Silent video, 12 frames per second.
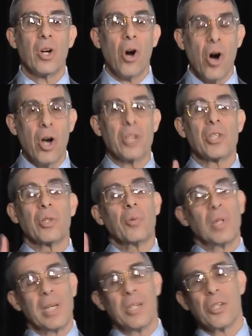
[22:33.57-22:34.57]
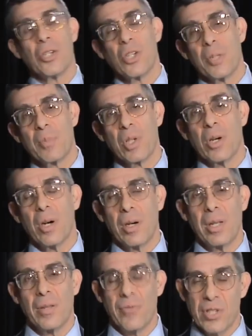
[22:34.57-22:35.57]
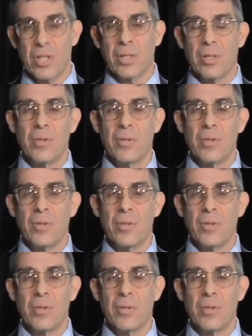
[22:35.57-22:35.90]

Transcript: causal relationships are in the physical